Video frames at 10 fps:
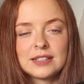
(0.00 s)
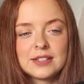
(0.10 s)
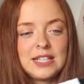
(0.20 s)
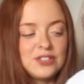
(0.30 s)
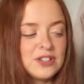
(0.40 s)

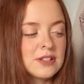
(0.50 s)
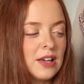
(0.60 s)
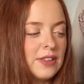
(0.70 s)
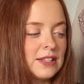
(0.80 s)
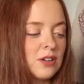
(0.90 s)
t-shirts
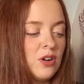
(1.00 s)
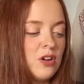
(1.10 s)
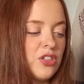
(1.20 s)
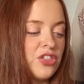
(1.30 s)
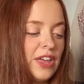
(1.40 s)
like this
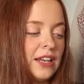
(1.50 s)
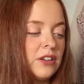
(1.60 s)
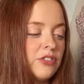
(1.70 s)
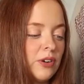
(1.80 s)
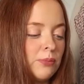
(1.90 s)
are
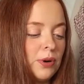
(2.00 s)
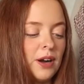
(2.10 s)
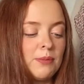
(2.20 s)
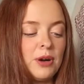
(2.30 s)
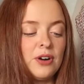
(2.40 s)
thin from
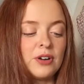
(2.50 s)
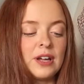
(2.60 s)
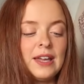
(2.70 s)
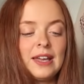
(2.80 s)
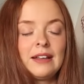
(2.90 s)
Primark.
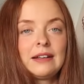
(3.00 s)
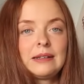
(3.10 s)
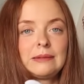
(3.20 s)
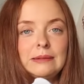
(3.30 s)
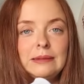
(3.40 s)

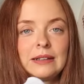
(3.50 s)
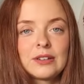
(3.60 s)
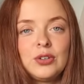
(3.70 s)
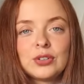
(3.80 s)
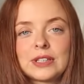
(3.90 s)
Oh
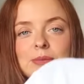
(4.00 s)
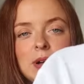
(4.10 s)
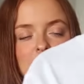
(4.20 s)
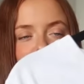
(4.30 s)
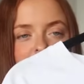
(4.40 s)
god, it might be